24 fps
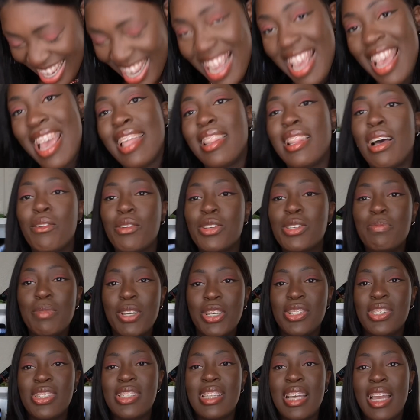And that was me
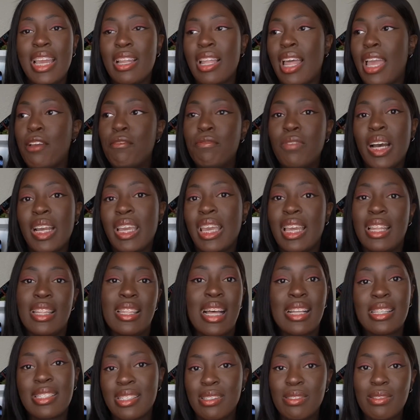just saying like, fuck it,
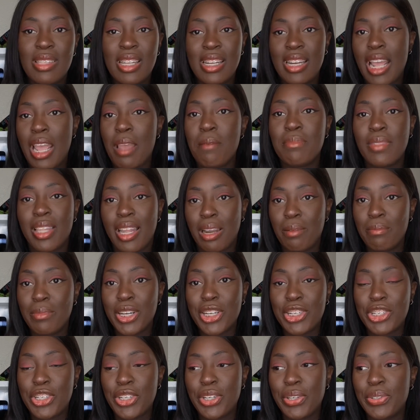that's the name that I'm gonna
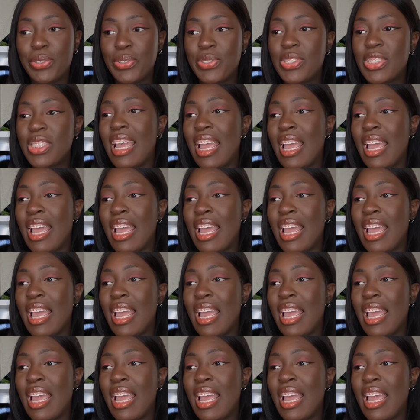choose.